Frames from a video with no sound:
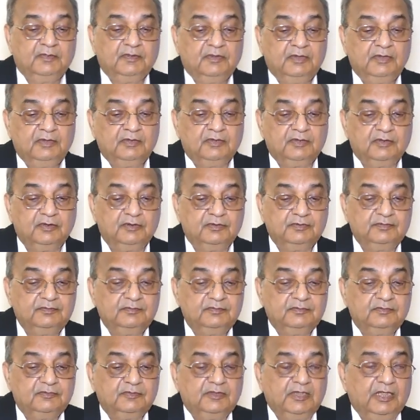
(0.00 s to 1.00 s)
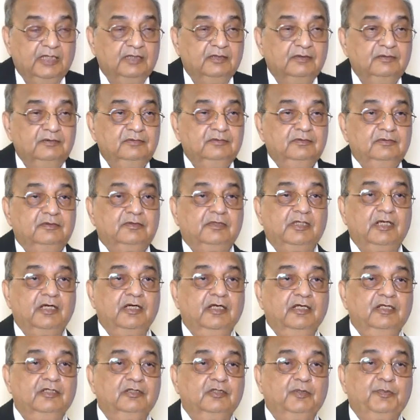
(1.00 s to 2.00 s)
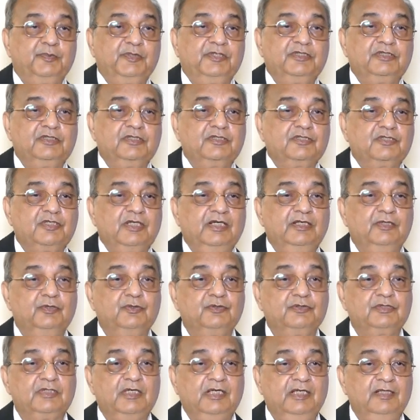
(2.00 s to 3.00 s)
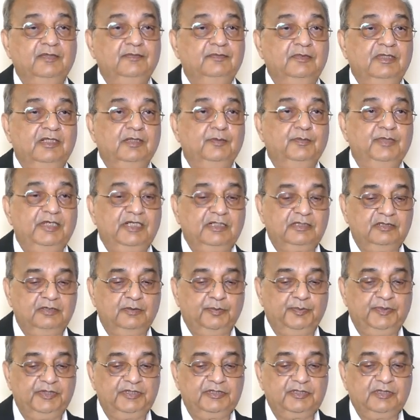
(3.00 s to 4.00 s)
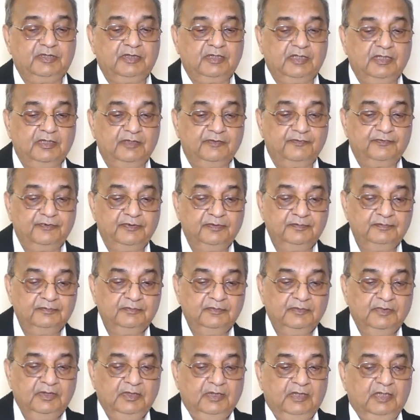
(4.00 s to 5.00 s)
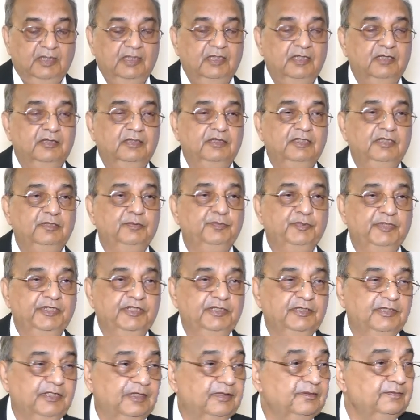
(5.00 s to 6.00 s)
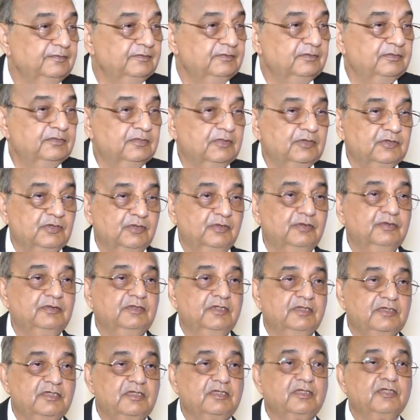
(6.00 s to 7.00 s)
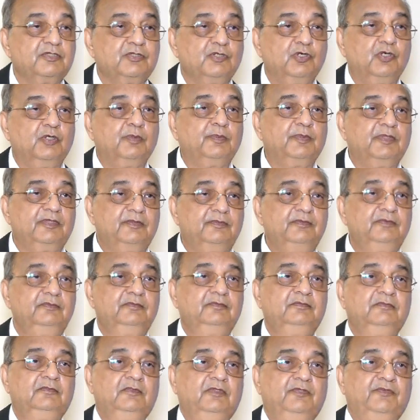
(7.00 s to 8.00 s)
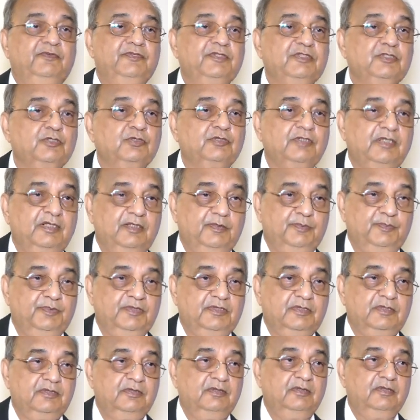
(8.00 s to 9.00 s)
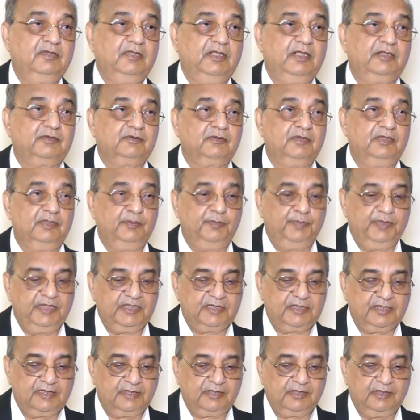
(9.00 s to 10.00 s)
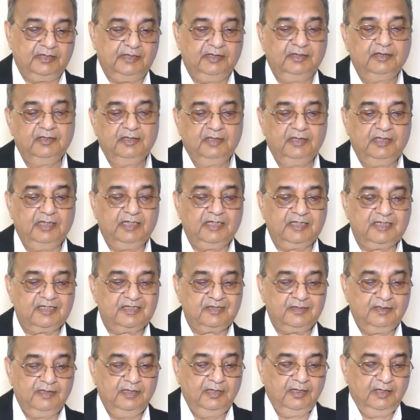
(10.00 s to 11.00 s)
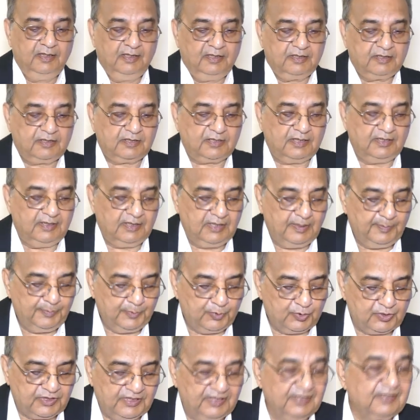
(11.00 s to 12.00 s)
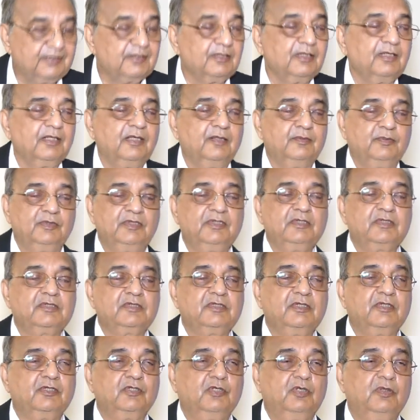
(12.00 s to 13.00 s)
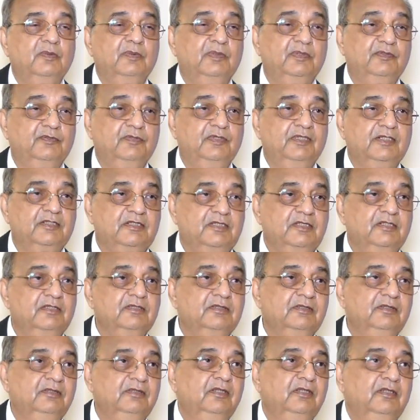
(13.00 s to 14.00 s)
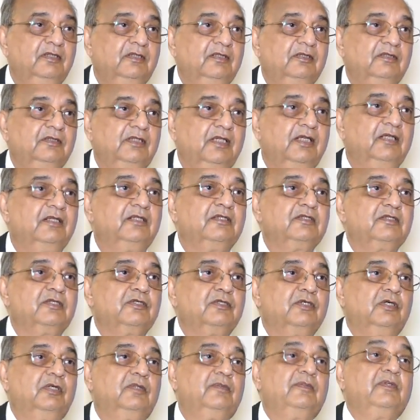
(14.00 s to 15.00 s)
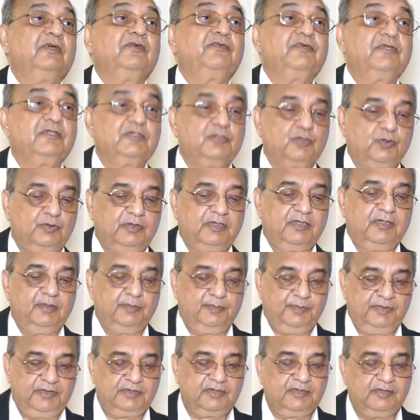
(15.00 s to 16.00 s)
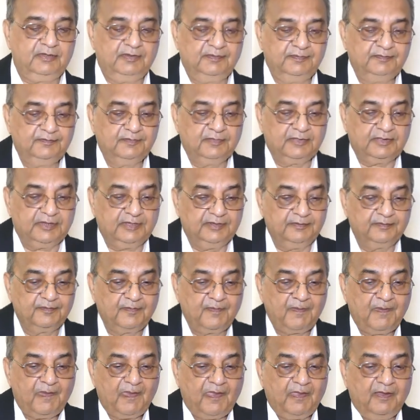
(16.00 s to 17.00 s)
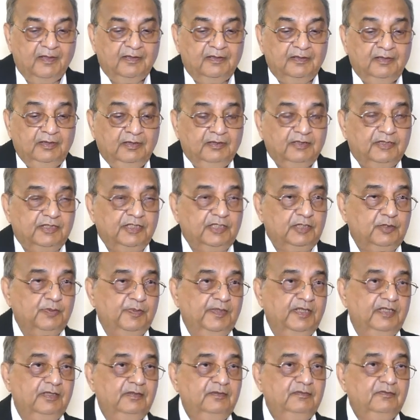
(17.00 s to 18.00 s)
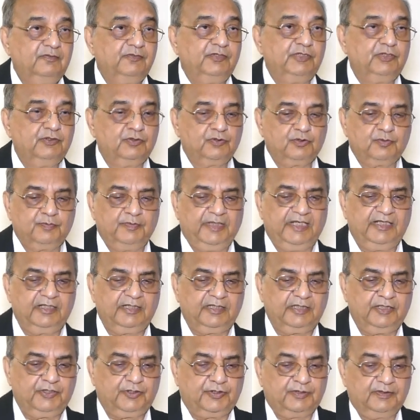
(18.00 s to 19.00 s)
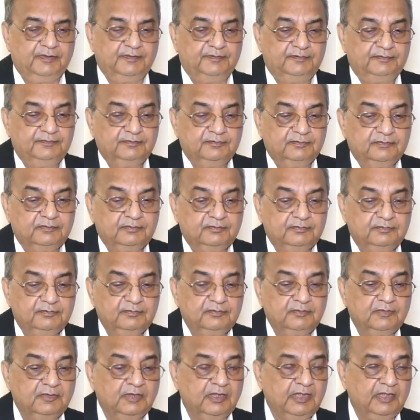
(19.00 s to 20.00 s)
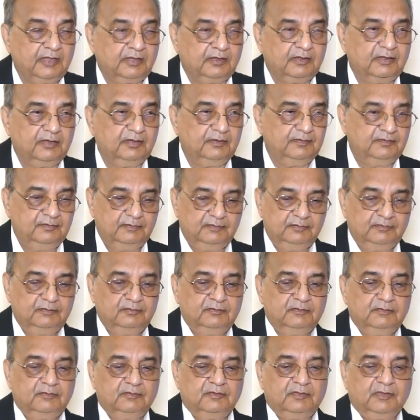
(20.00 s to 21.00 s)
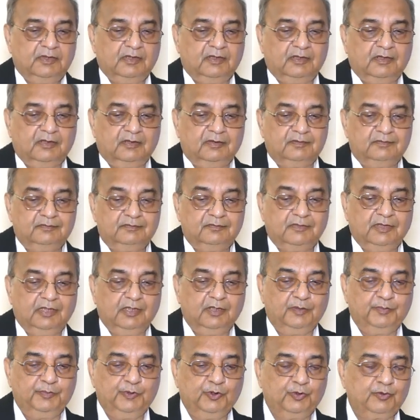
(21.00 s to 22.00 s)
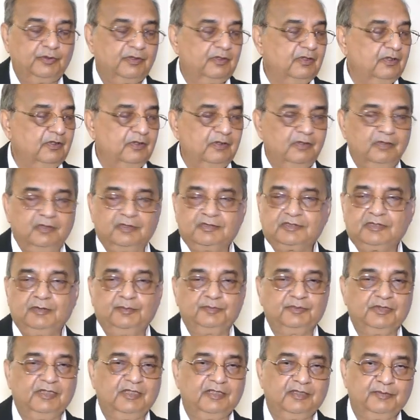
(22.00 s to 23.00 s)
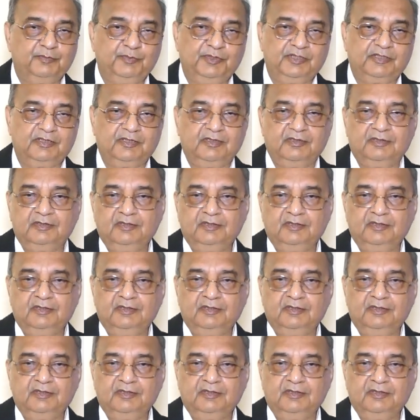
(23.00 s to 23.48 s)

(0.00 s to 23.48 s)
You then turning of the patient side to side and making the patient cough and deep breathing. So this is the job of physiotherapist. Actually, basically, up to certain level, it is the job of nurses. Then it is the job of physiotherapist. Right? Treatment, we use medication like albuterol or something like beta,